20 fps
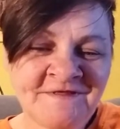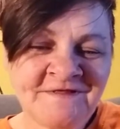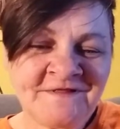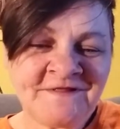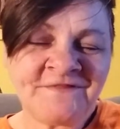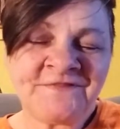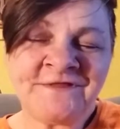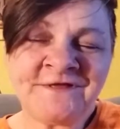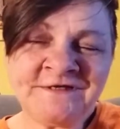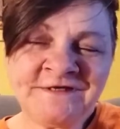
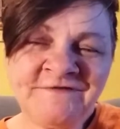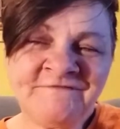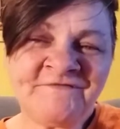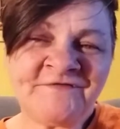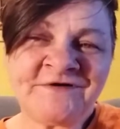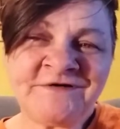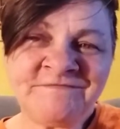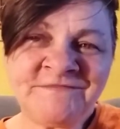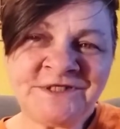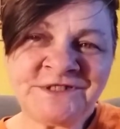thank you
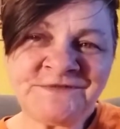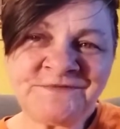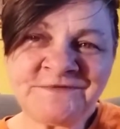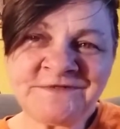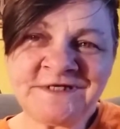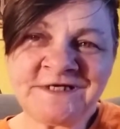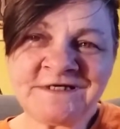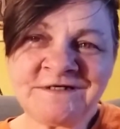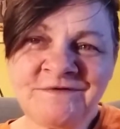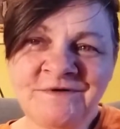very much for
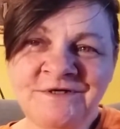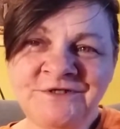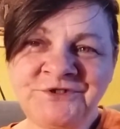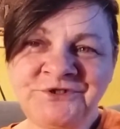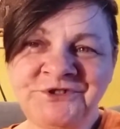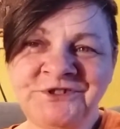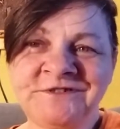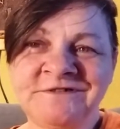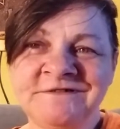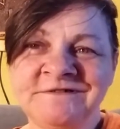that
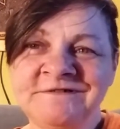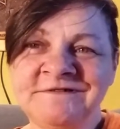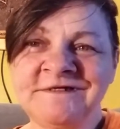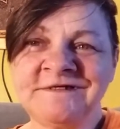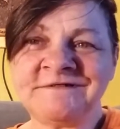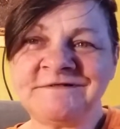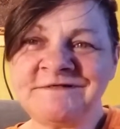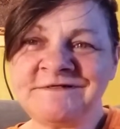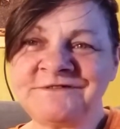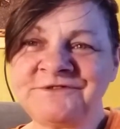question.
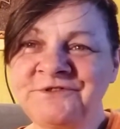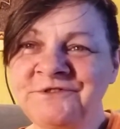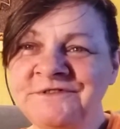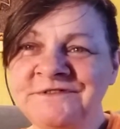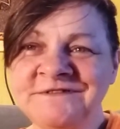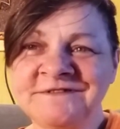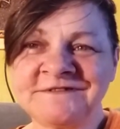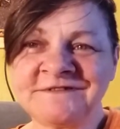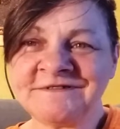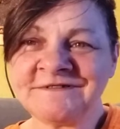It's
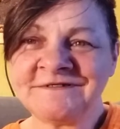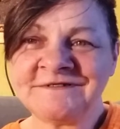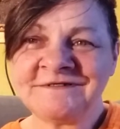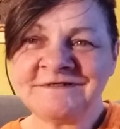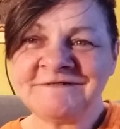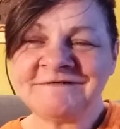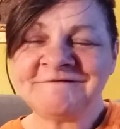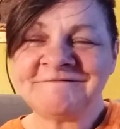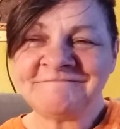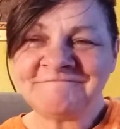just,
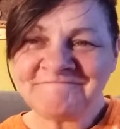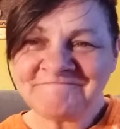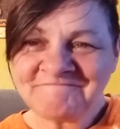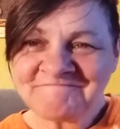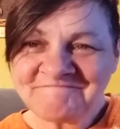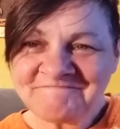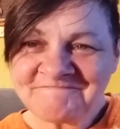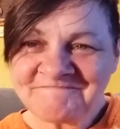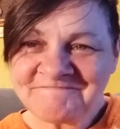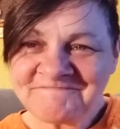
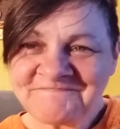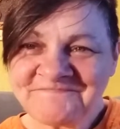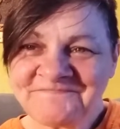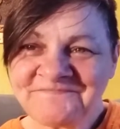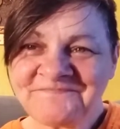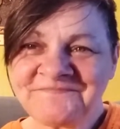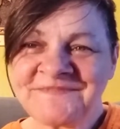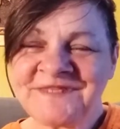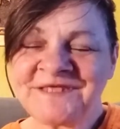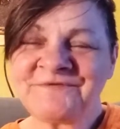
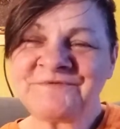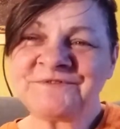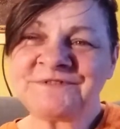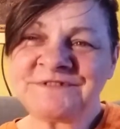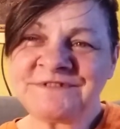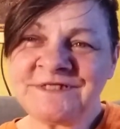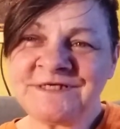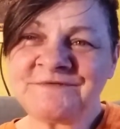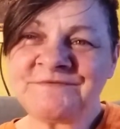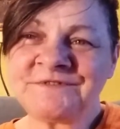that
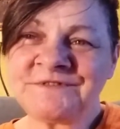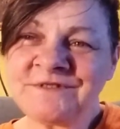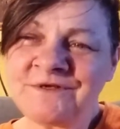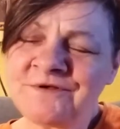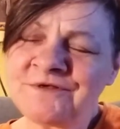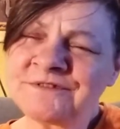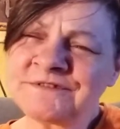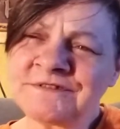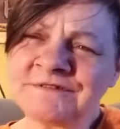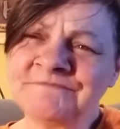was
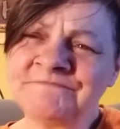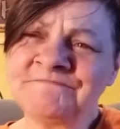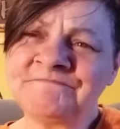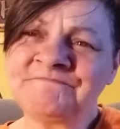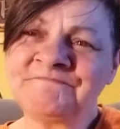awesome.